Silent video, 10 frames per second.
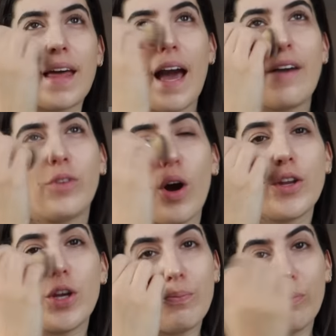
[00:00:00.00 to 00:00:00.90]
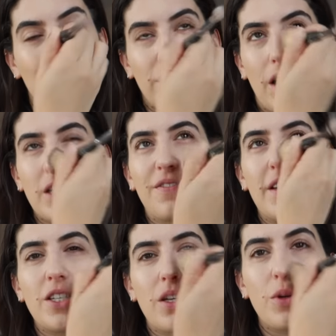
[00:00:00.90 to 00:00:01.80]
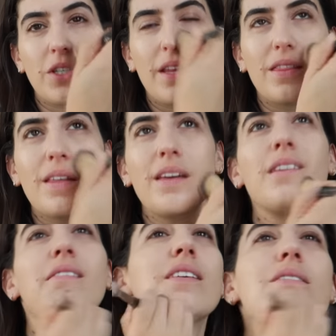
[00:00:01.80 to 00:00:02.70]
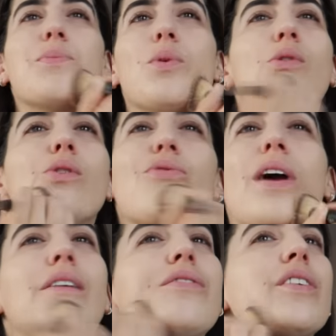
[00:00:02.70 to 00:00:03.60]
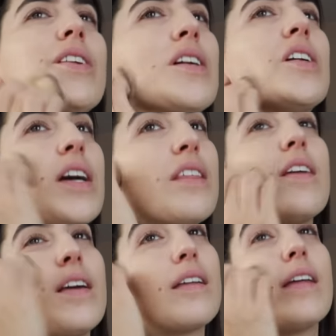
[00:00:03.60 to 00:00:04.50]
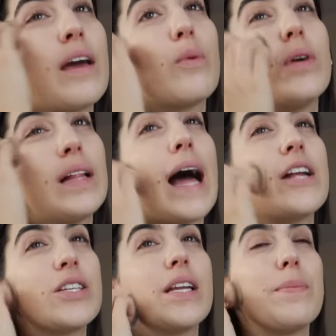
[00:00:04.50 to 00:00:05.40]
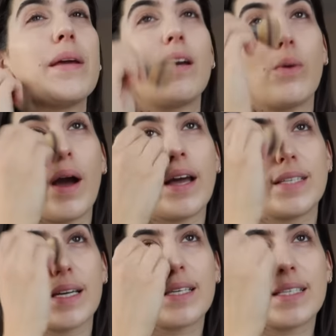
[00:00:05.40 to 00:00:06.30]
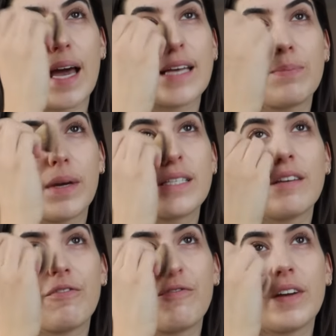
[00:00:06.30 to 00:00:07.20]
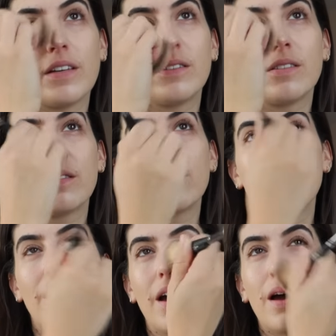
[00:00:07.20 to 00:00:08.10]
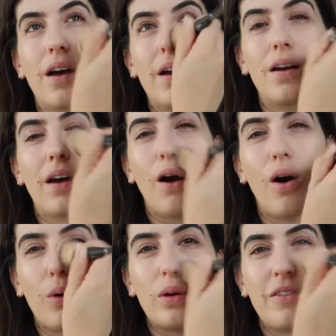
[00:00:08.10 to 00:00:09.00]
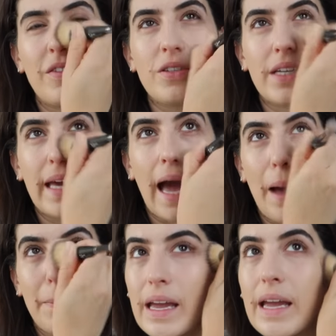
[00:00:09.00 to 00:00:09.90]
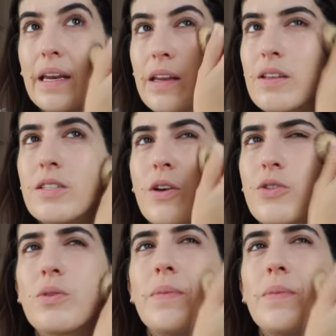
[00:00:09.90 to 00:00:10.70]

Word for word: they have got a new broadcast feature, which I think is more relevant and I think it will actually be quite a success because it fills a hole, it fills a gap in social